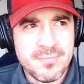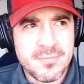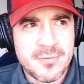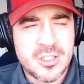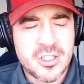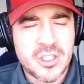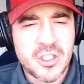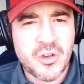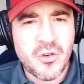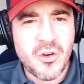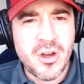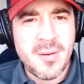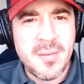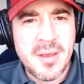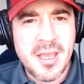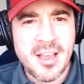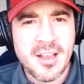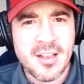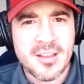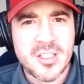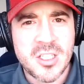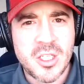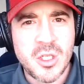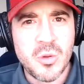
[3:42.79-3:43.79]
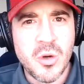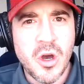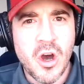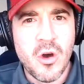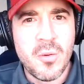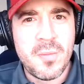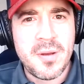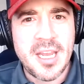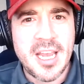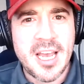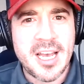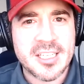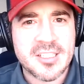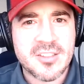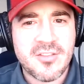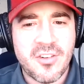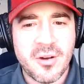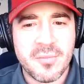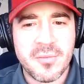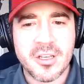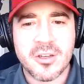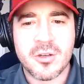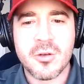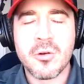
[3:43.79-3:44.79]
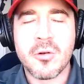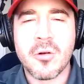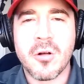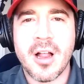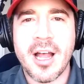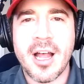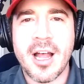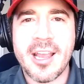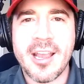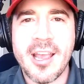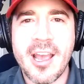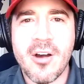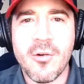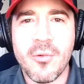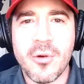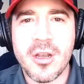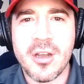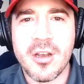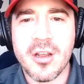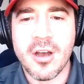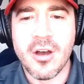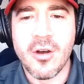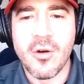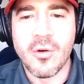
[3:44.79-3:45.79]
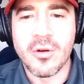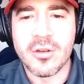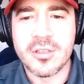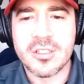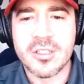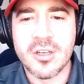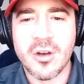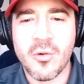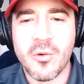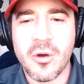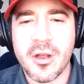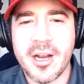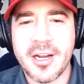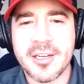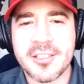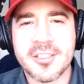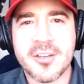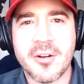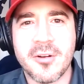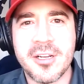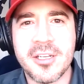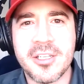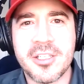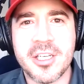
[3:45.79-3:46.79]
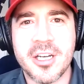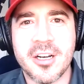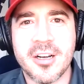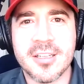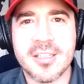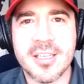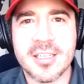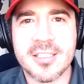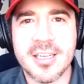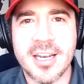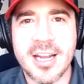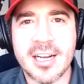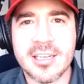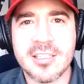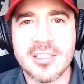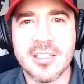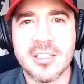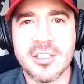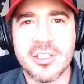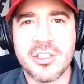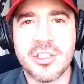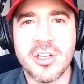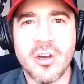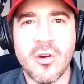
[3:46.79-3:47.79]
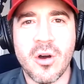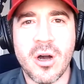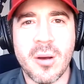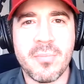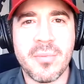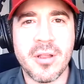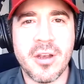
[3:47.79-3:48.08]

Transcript: streaming to OBS from the Google Hangout window. So when I screen share, it doesn't actually show up in